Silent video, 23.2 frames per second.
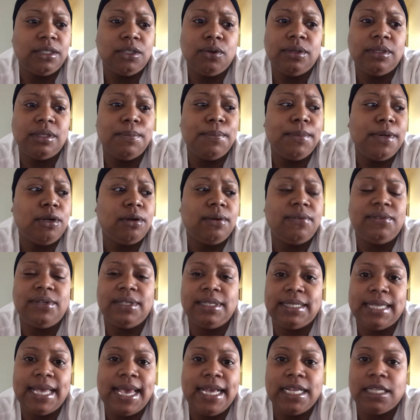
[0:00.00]
In the middle of
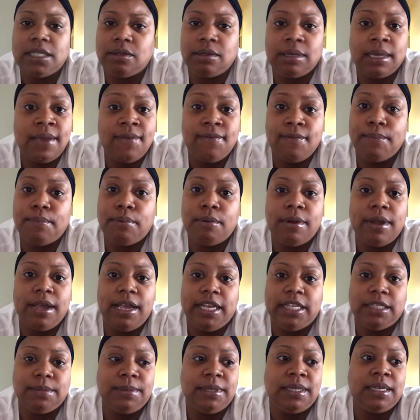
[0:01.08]
disaster, give him
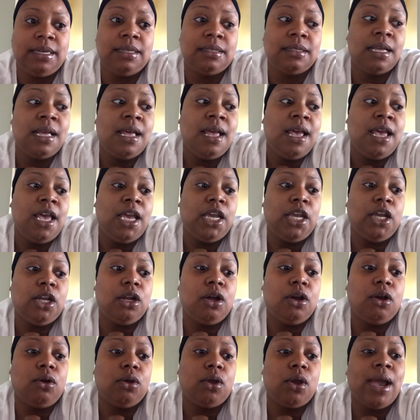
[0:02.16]
praise, because,
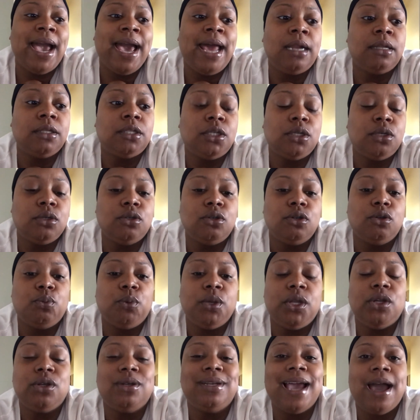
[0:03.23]
your attitude
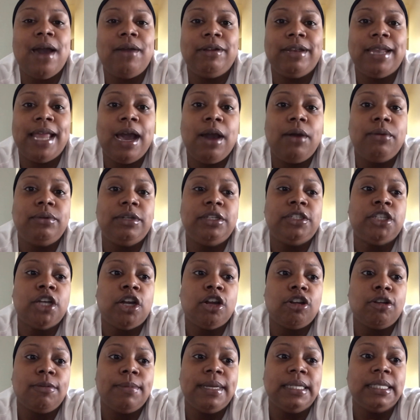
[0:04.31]
when you're down and out
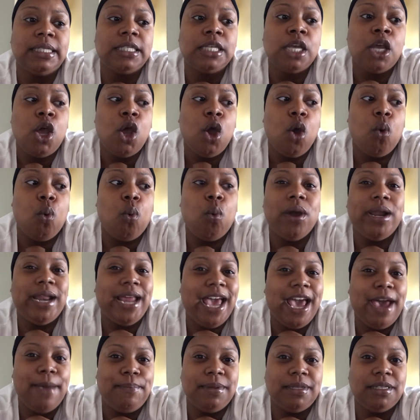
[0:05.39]
determines what
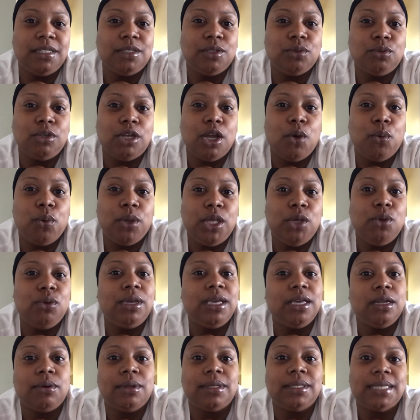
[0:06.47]
happens, when you
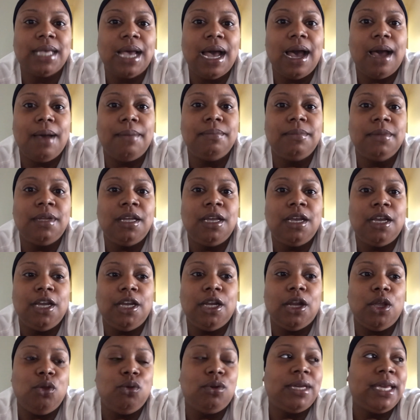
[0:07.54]
get on top.
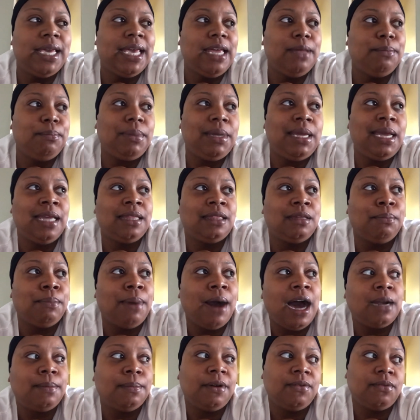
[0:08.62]
You can't be at the
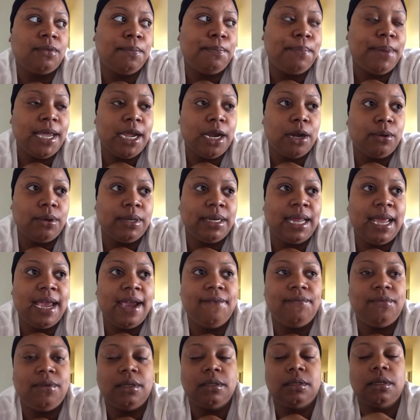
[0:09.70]
bottom of the barrel and
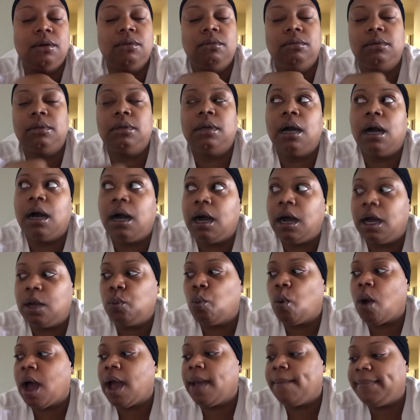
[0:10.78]
have this, oh God,
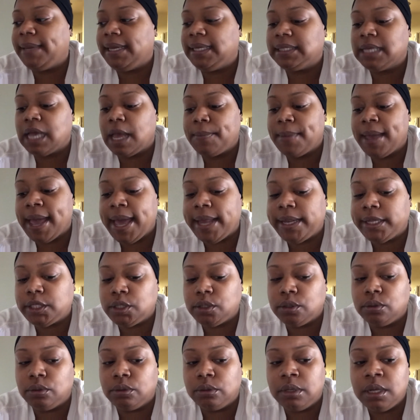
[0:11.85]
why me type
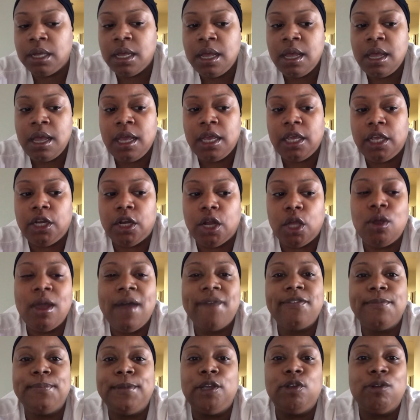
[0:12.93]
attitude. You
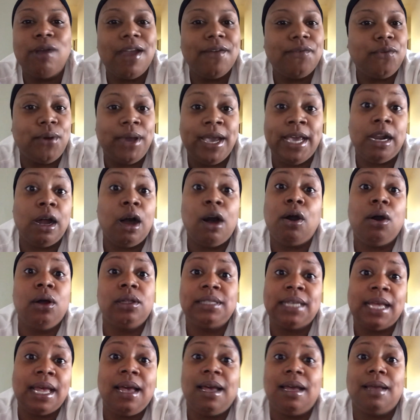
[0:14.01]
have to be grateful at all
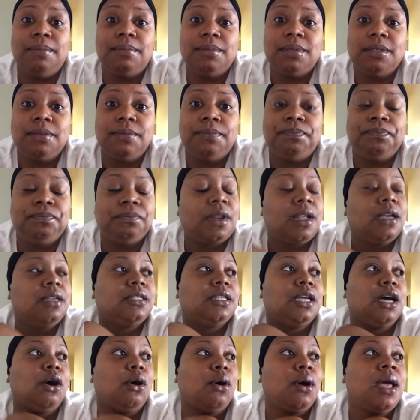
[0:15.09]
times.
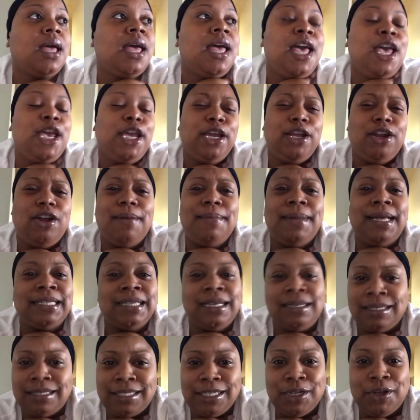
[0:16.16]
So, I'm not
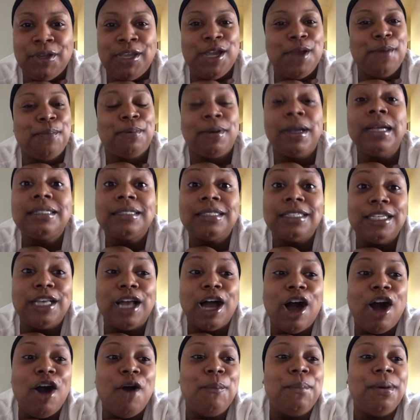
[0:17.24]
trying to sit on here and preach to
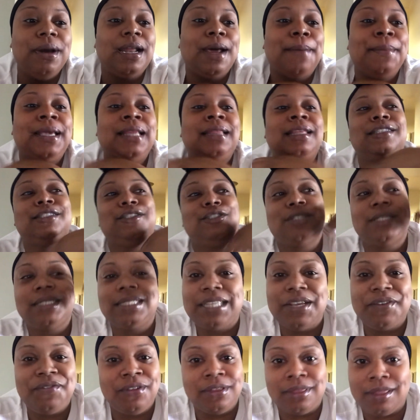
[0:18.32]
y'all, but I mean, these are
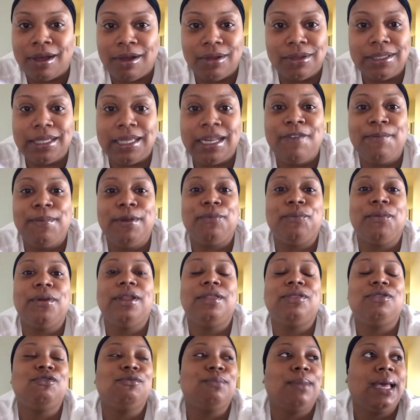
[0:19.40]
just different thoughts that have been
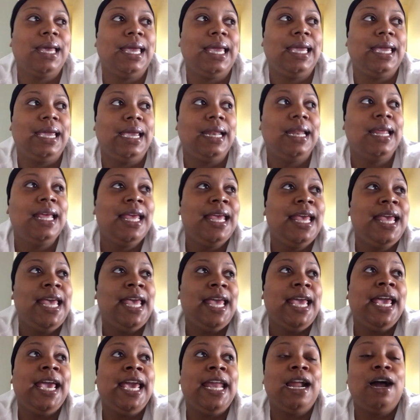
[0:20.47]
running through my head.
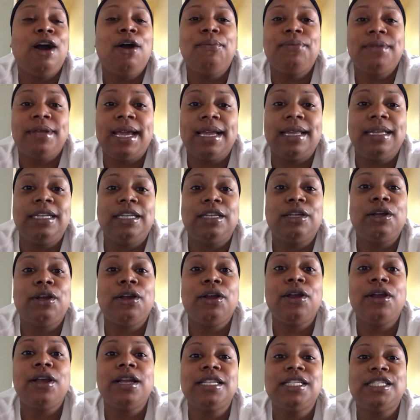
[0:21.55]
And I hope that I can
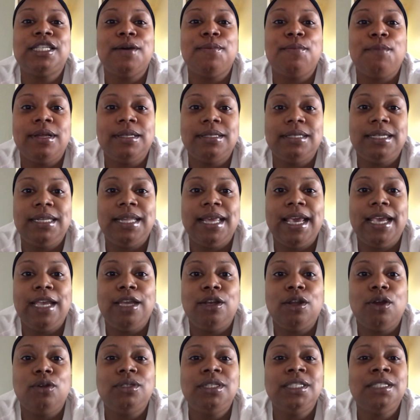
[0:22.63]
encourage someone today,
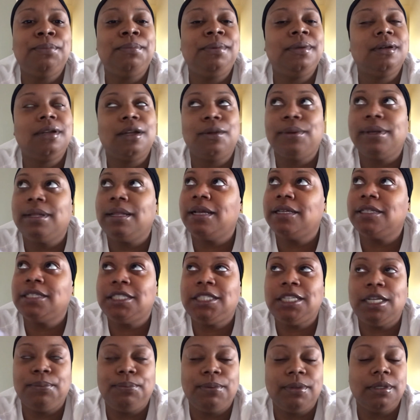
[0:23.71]
just build a
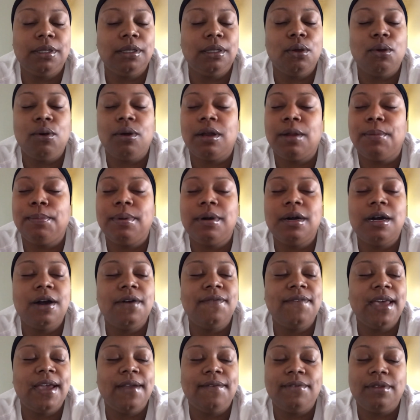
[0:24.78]
relationship with the Lord
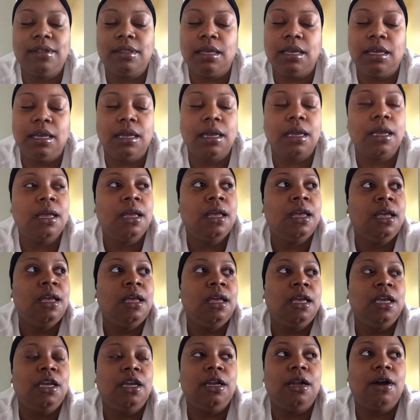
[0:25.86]
above everything.
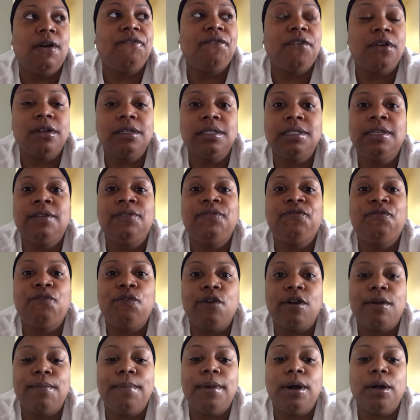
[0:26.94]
First and
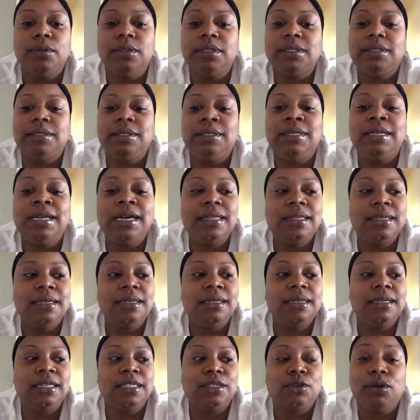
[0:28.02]
foremost,
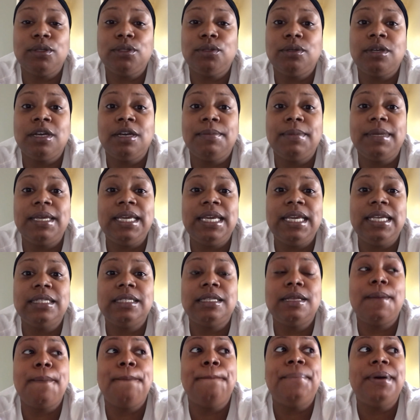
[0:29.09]
nothing is going to come
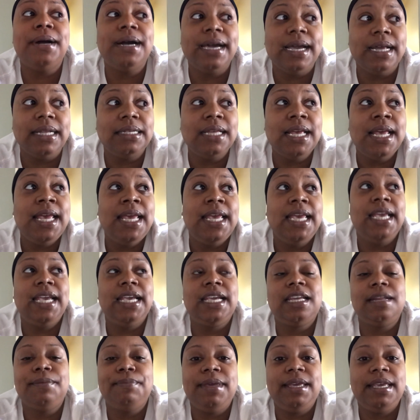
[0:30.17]
easy, but
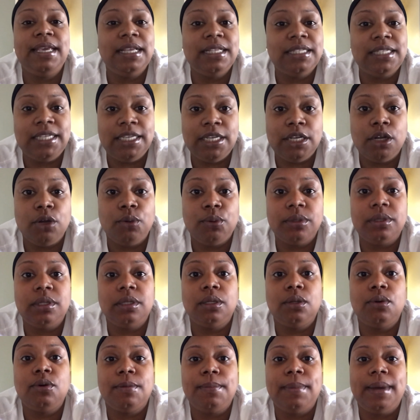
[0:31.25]
it can be easier with the
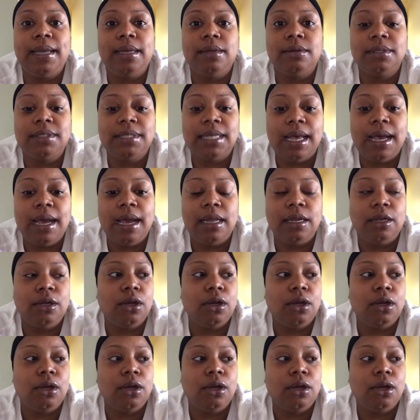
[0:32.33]
Lord by your side.